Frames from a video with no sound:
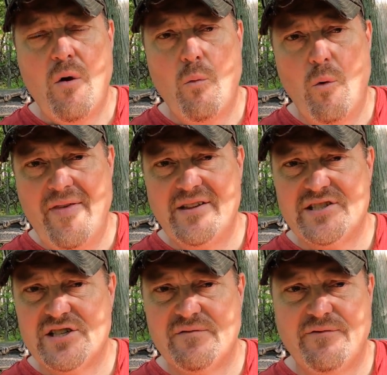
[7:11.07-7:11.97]
When
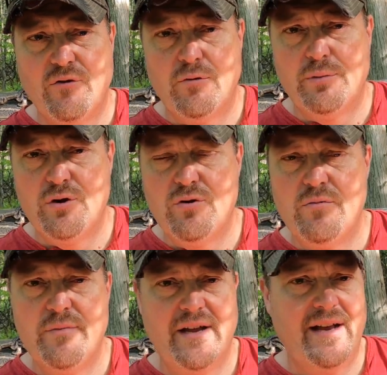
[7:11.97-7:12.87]
this is in full
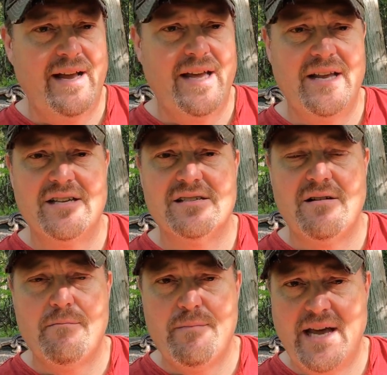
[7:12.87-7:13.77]
bloom, it is
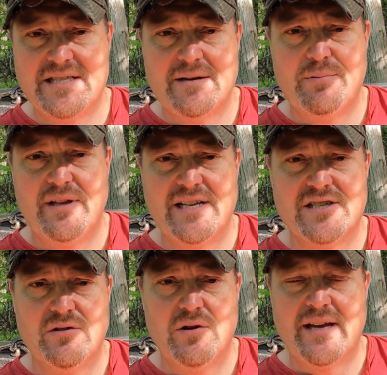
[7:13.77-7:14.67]
an amazing
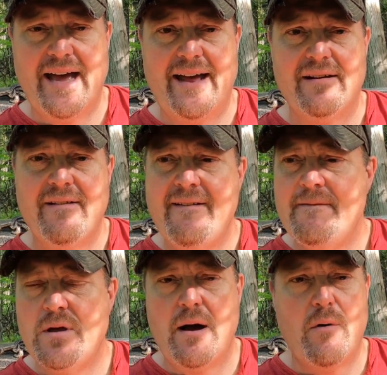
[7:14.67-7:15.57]
place to look at.
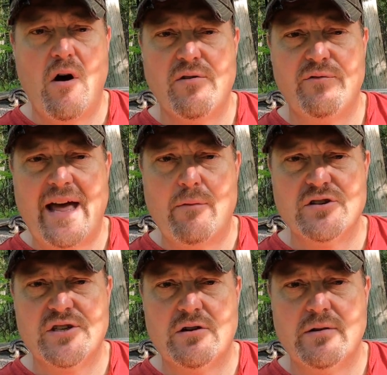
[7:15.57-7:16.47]
All the
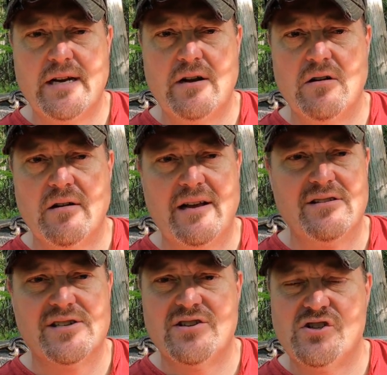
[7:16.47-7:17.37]
flowers that are here
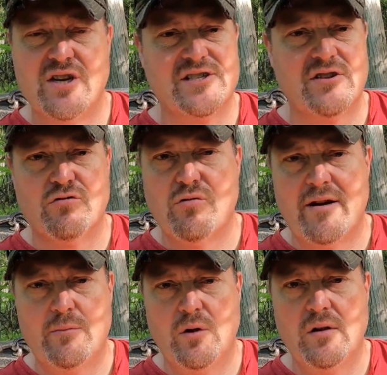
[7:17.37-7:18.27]
is just
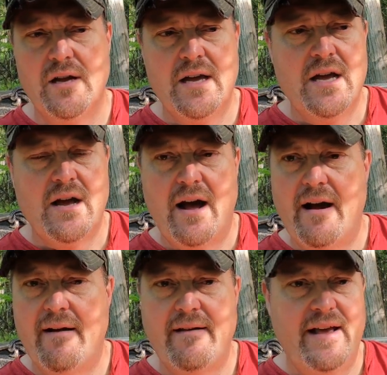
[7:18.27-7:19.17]
incredible.
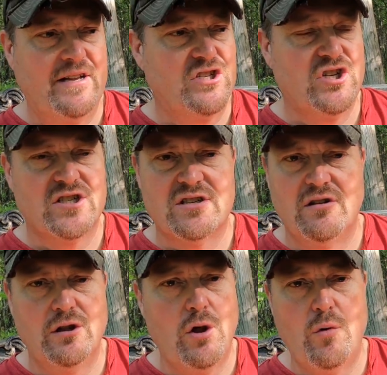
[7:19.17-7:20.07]
It's just
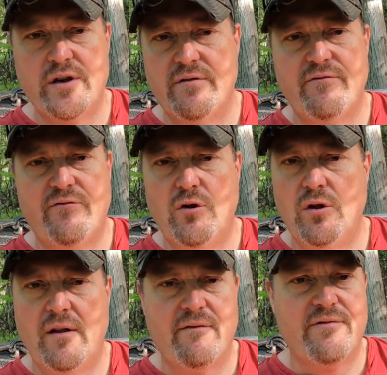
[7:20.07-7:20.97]
loaded
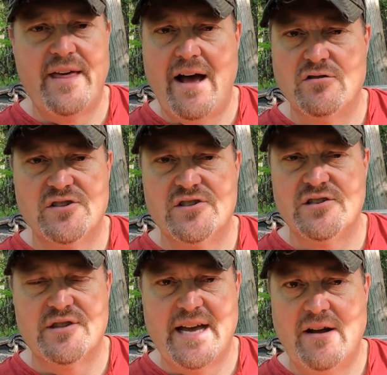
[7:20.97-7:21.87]
full of
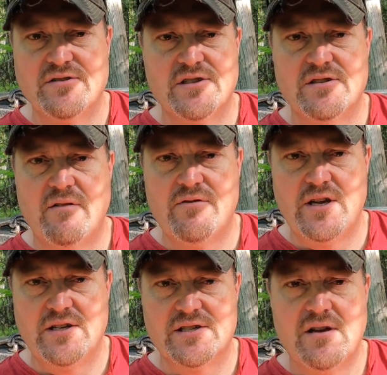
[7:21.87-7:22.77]
thousands and thousands of
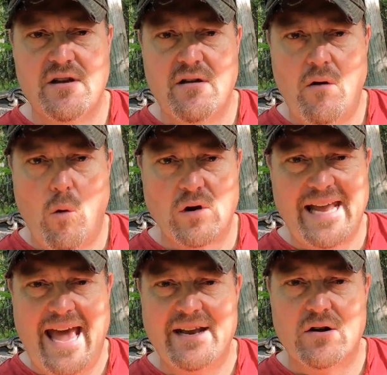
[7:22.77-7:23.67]
these
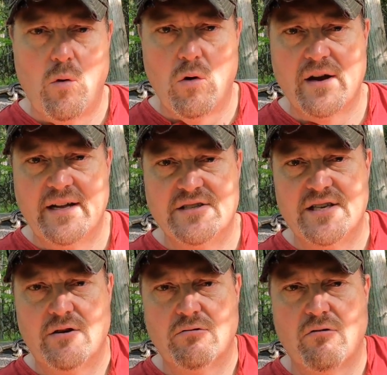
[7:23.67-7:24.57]
organic
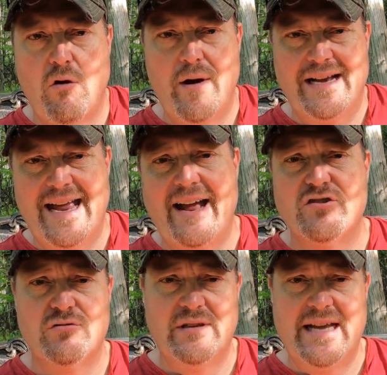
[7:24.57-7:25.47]
orchids that are growing
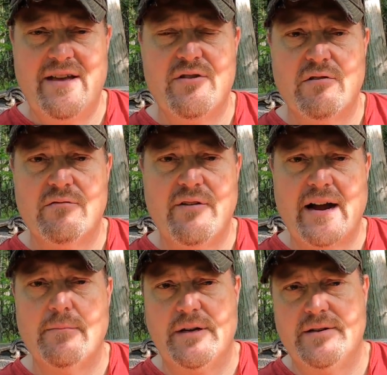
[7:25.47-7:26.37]
naturally in their
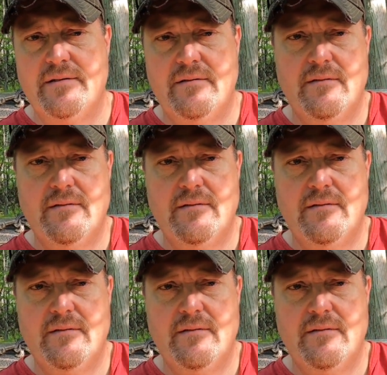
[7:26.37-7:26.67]
environment.